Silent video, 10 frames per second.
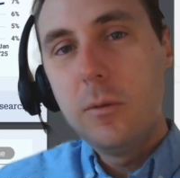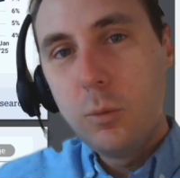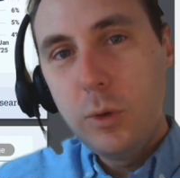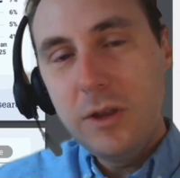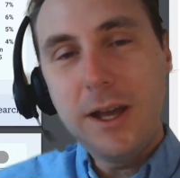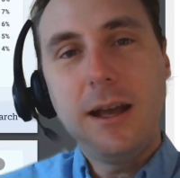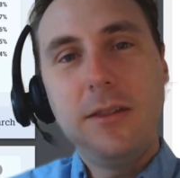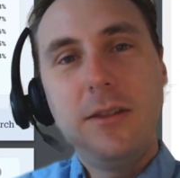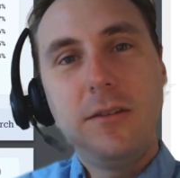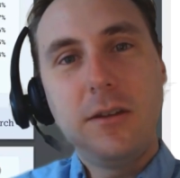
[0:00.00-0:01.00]
We've had
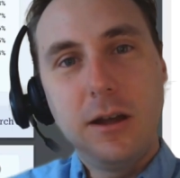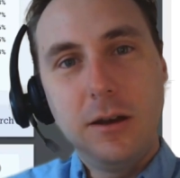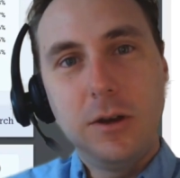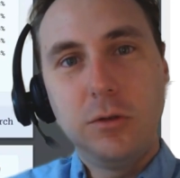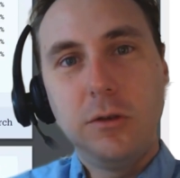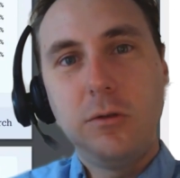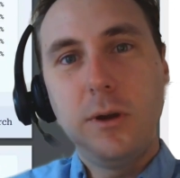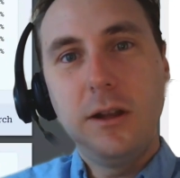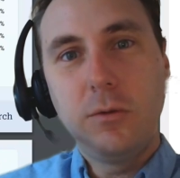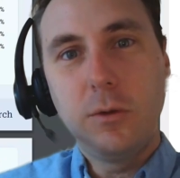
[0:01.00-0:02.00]
these kind of interest
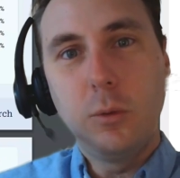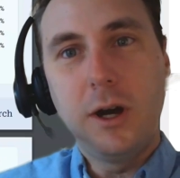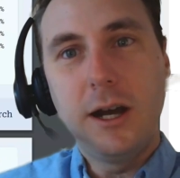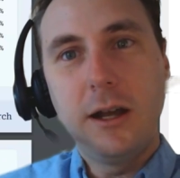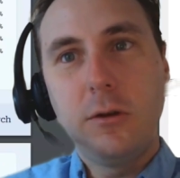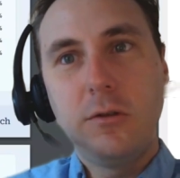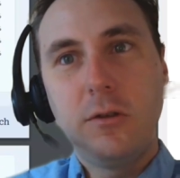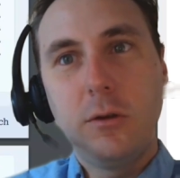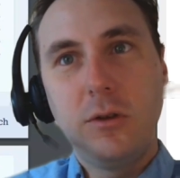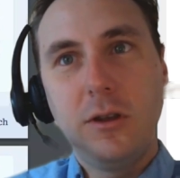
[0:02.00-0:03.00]
rates for a while.
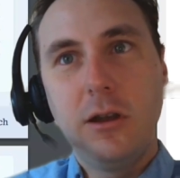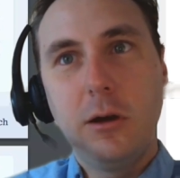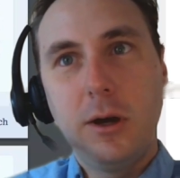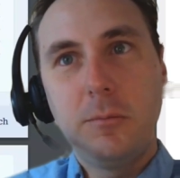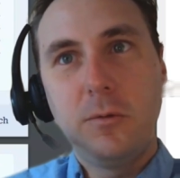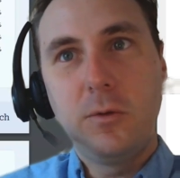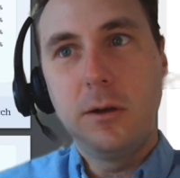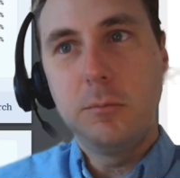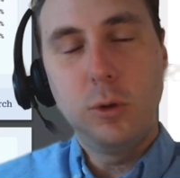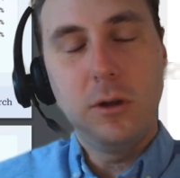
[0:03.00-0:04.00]
So to go up
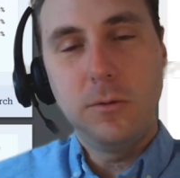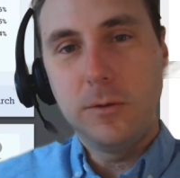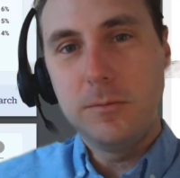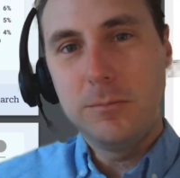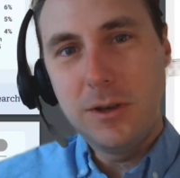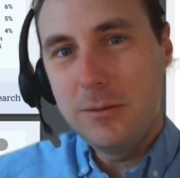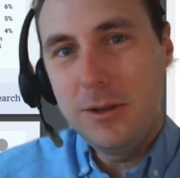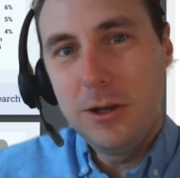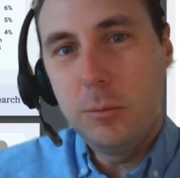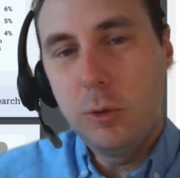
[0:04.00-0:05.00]
from
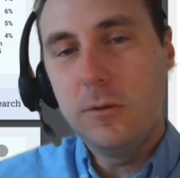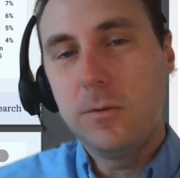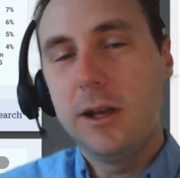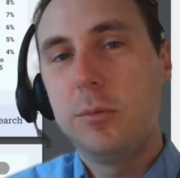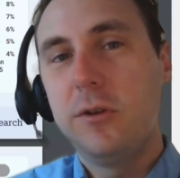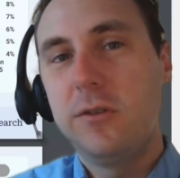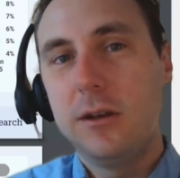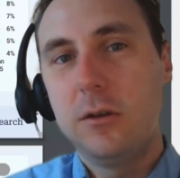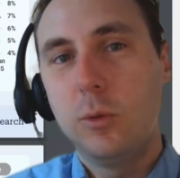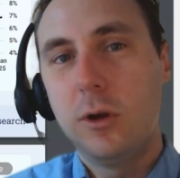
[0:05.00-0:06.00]
0.5%
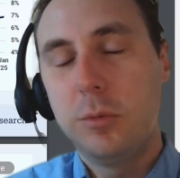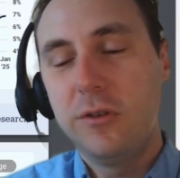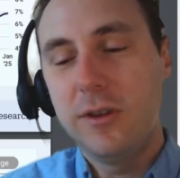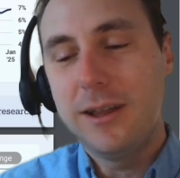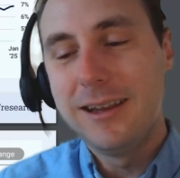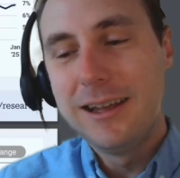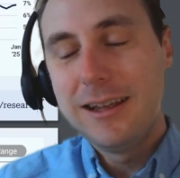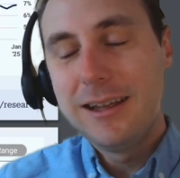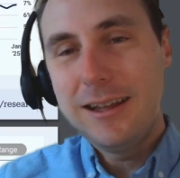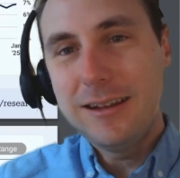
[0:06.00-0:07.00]
to 1%,
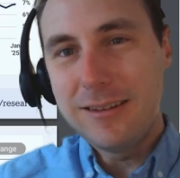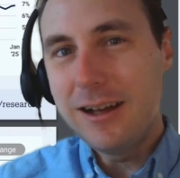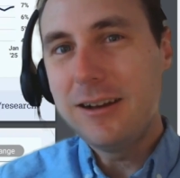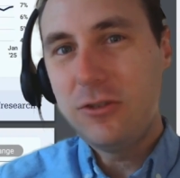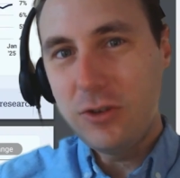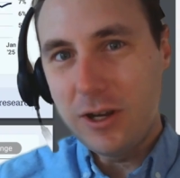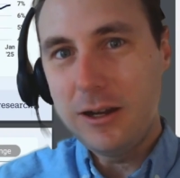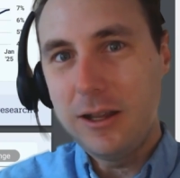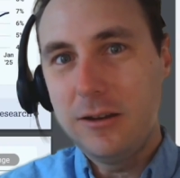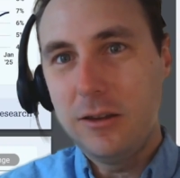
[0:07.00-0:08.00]
it's not
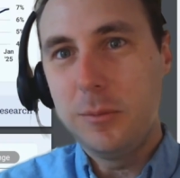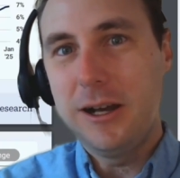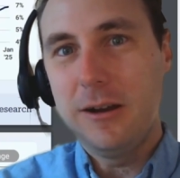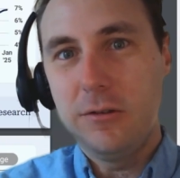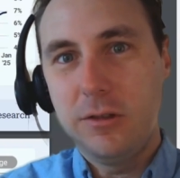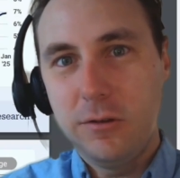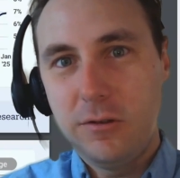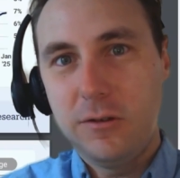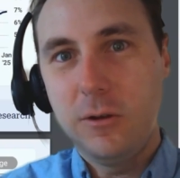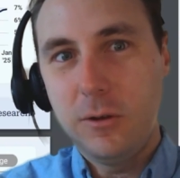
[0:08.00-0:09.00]
shocking to the buyers. They're
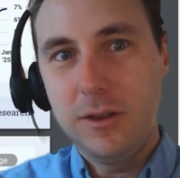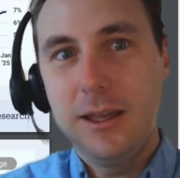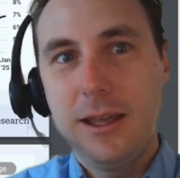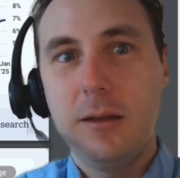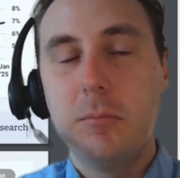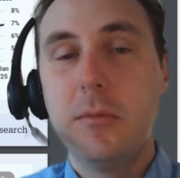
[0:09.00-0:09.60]
still in the game.